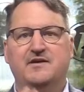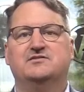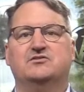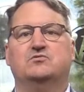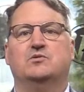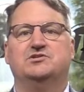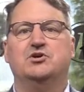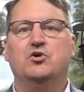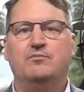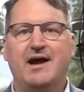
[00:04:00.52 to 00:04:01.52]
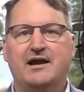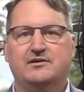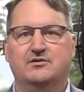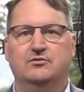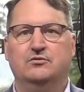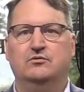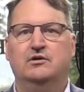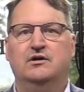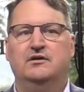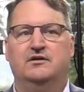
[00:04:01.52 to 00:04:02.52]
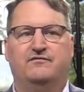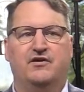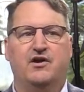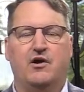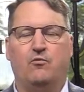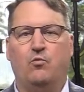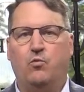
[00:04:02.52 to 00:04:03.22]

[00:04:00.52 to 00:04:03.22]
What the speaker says: this is what you go back to figure out